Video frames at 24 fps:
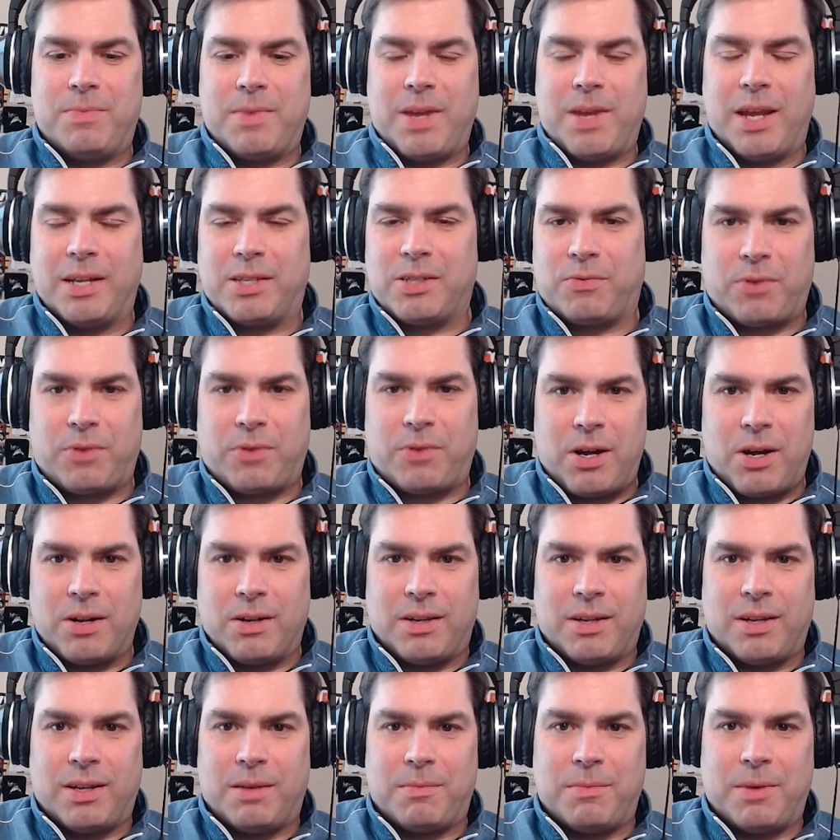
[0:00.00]
It's
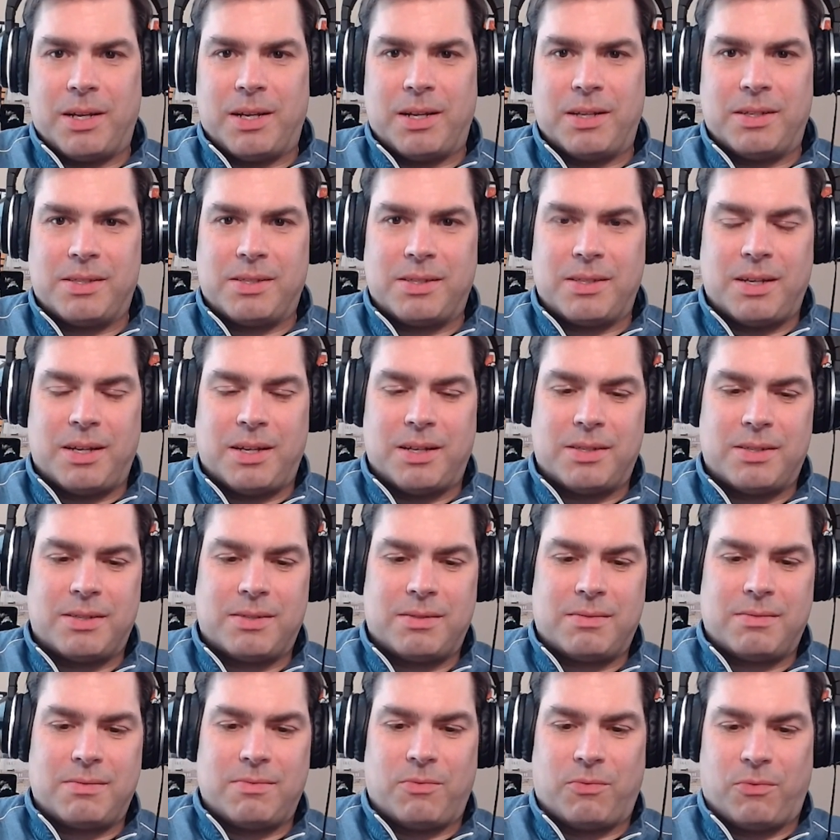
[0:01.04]
fun. I mean,
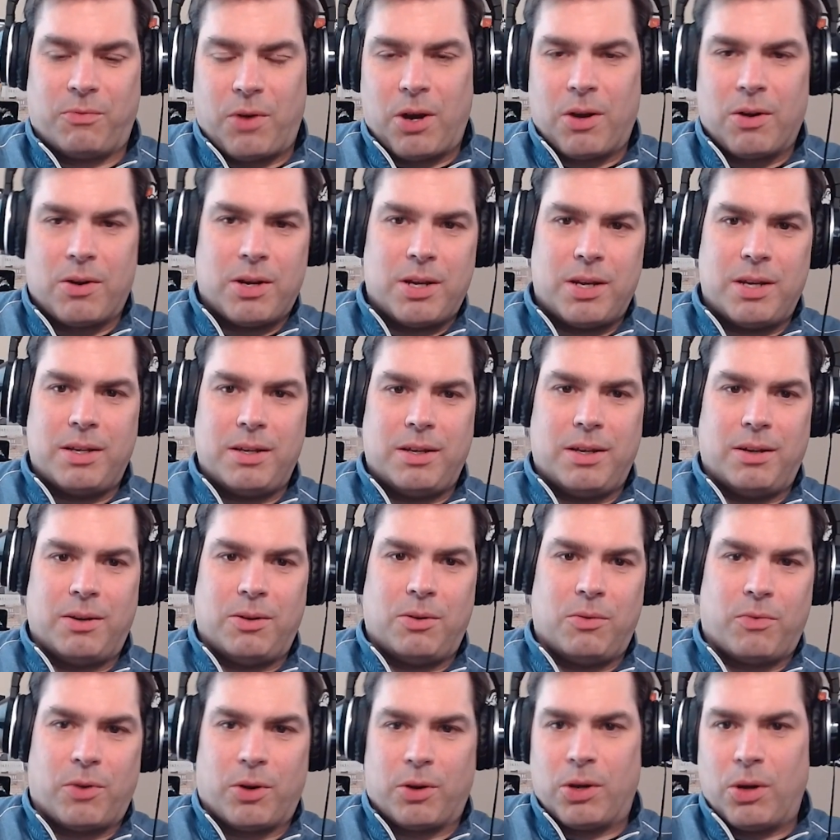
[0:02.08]
it's very, you
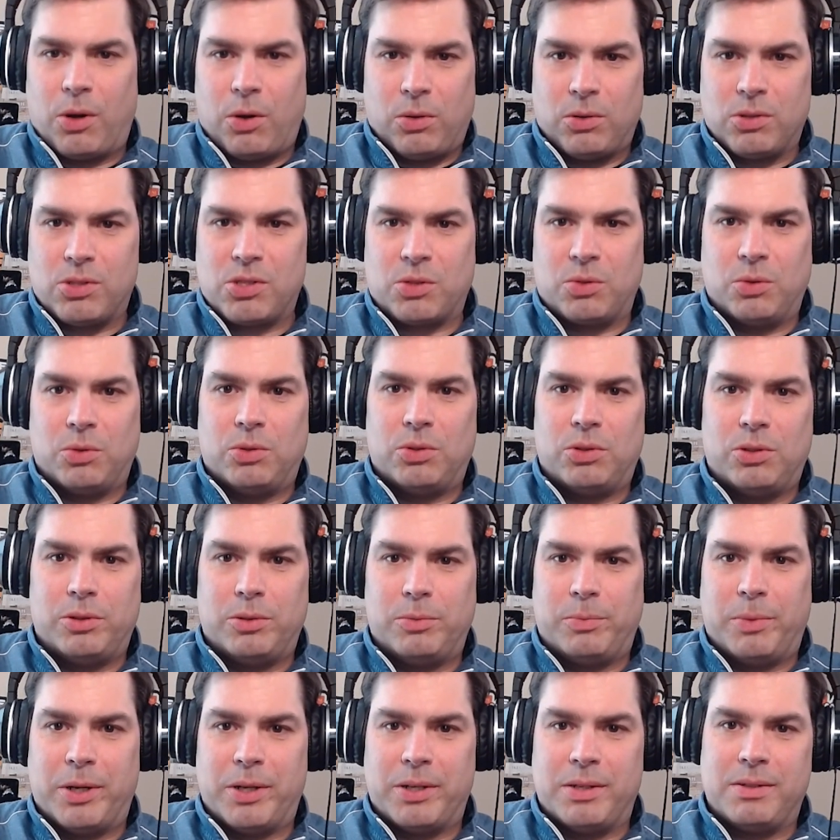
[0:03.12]
know, very old school,
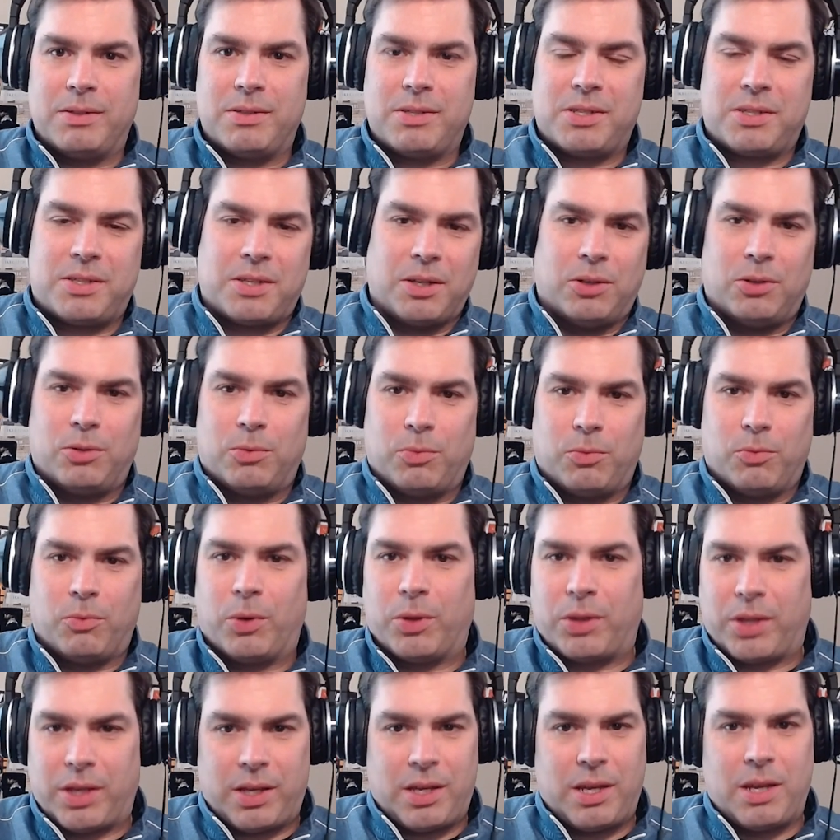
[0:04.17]
but still
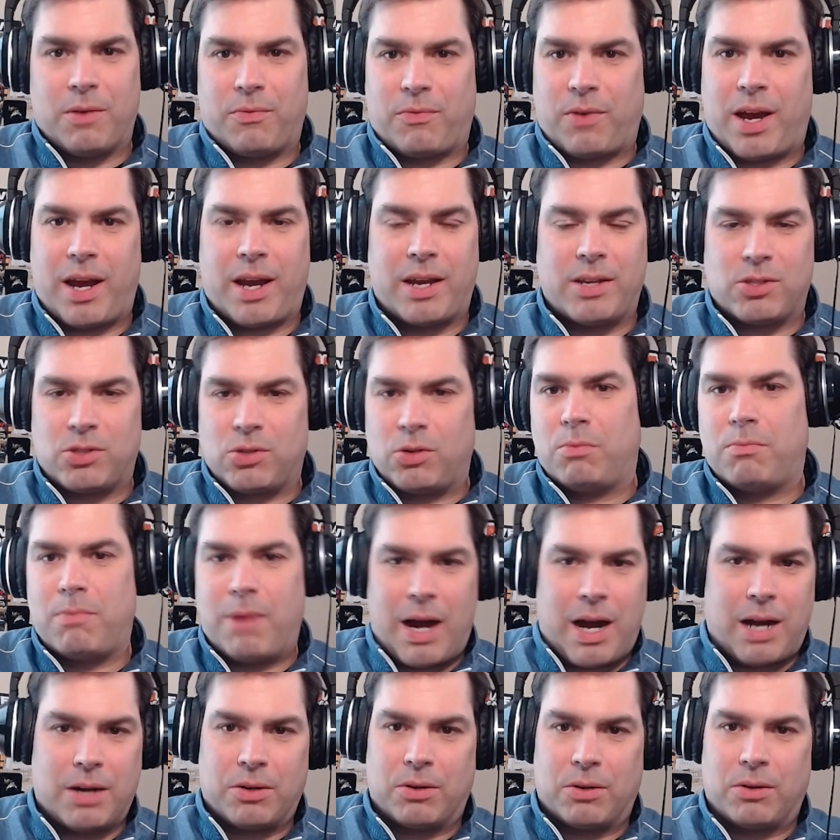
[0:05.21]
with the EFI so
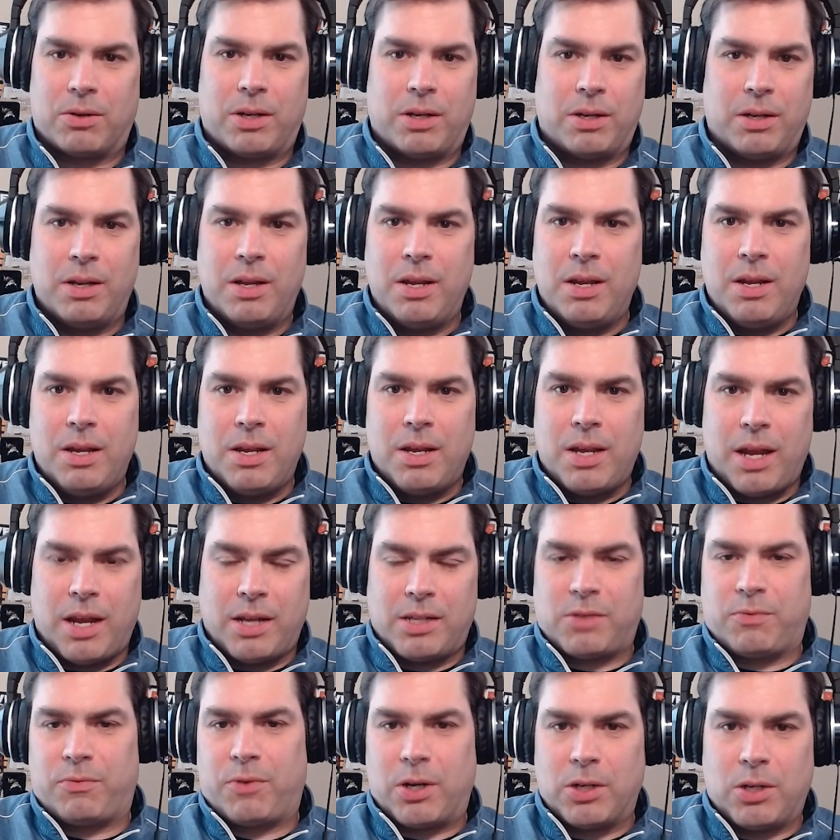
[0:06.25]
modern, and
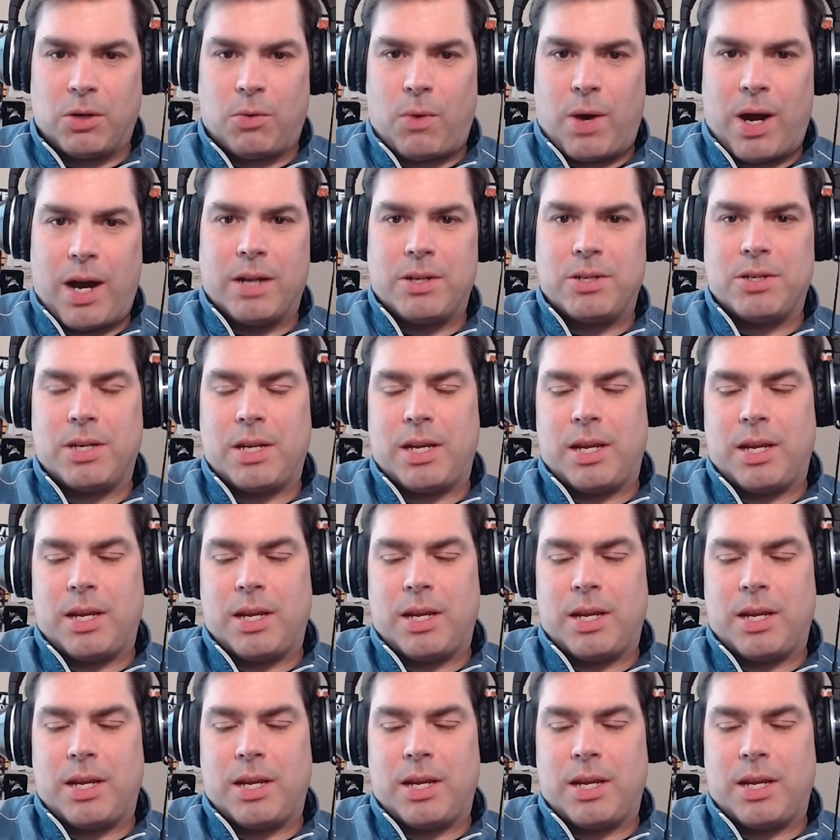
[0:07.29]
it's fun to watch.